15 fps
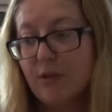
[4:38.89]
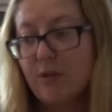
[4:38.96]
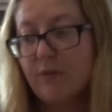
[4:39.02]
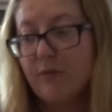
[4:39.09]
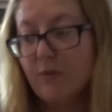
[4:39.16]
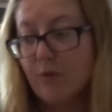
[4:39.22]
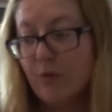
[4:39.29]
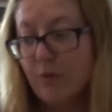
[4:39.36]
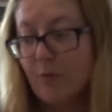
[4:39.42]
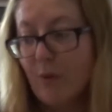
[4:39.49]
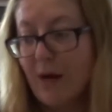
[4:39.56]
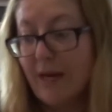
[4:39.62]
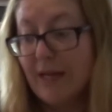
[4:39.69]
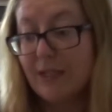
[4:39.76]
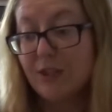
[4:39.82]
They've grown
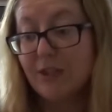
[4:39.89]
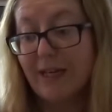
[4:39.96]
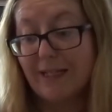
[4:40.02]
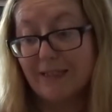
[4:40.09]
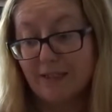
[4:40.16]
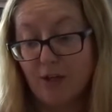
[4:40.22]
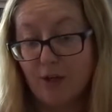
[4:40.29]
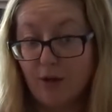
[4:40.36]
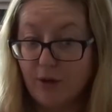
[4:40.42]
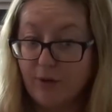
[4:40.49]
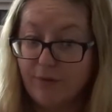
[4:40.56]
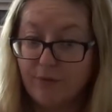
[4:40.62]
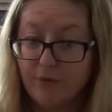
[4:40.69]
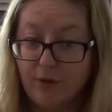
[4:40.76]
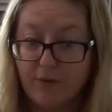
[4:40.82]
well, and she gets a lot of
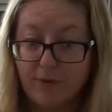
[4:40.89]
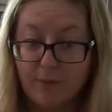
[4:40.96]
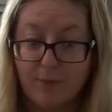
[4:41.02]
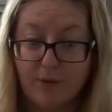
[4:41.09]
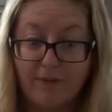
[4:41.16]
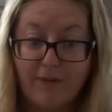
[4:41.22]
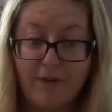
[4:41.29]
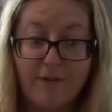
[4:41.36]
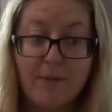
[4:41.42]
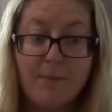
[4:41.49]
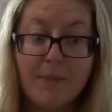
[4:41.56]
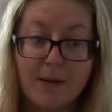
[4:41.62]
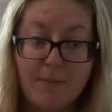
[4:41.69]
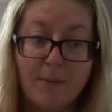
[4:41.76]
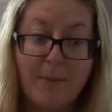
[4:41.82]
fruit off them with very
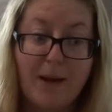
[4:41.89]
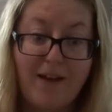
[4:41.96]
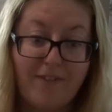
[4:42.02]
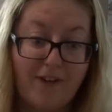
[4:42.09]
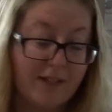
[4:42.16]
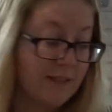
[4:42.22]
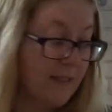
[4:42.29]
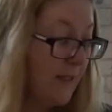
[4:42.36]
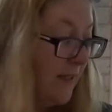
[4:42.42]
minimum effort.